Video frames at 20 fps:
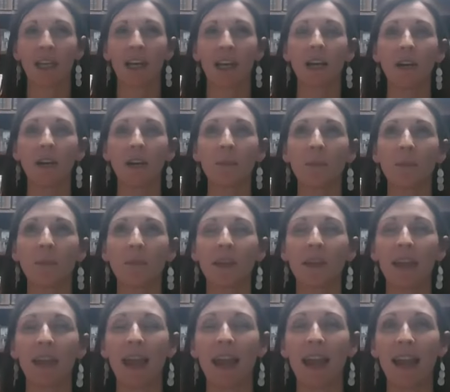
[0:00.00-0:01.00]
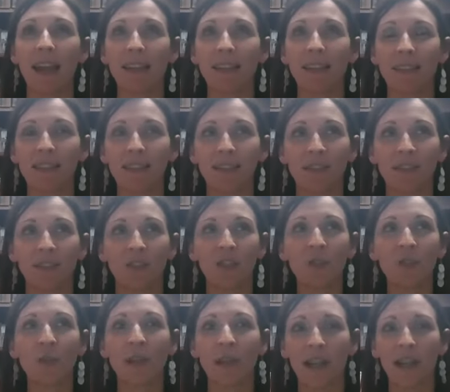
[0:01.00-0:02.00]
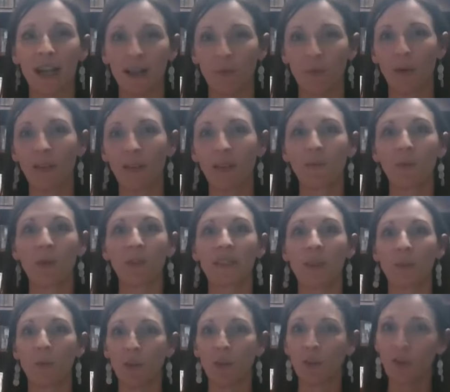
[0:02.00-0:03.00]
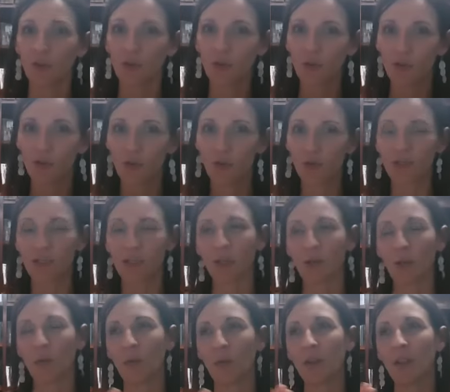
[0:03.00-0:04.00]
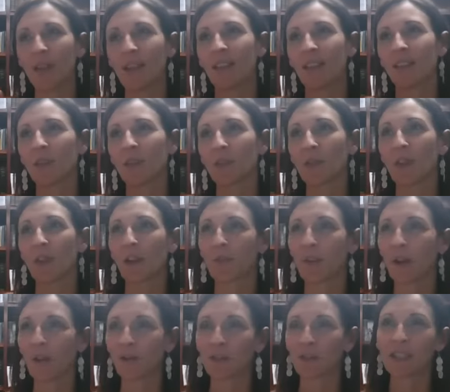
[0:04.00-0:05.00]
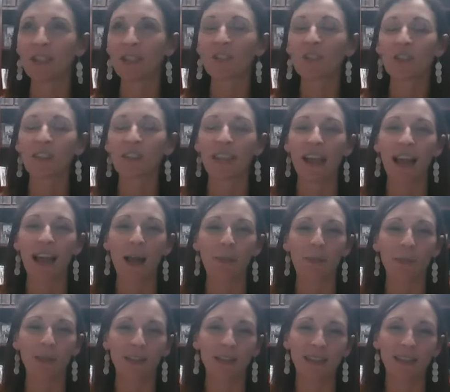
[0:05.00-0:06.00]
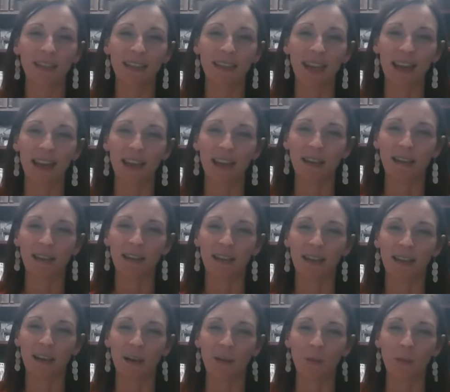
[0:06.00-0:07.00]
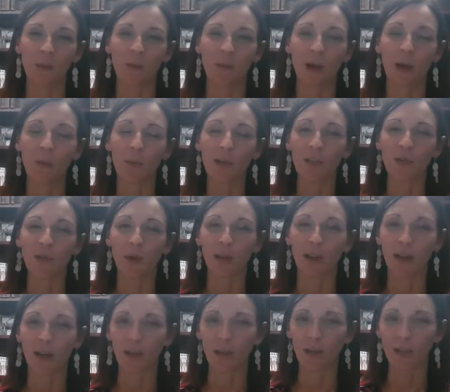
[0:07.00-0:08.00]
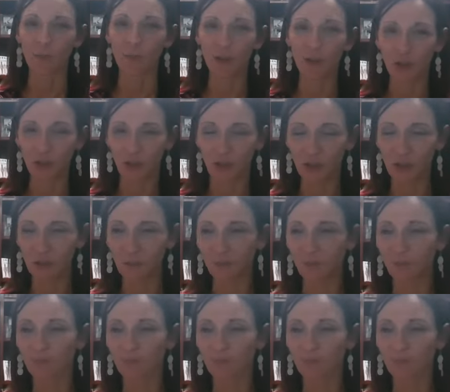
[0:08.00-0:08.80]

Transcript: and do it with someone new. And so there's a lot of conversations that happened, and I went to our county commissioners